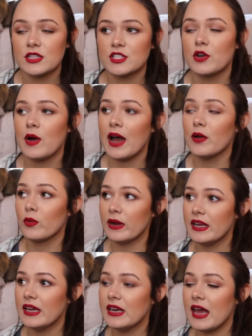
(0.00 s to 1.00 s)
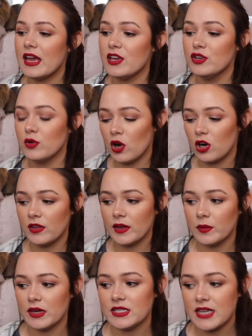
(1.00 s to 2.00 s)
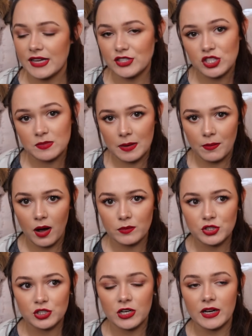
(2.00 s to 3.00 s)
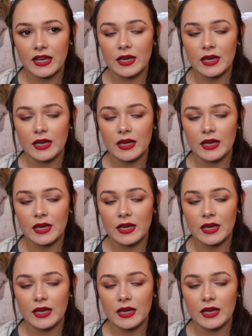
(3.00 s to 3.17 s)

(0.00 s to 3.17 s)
So I rented a U-Haul that we attached to my mom's truck,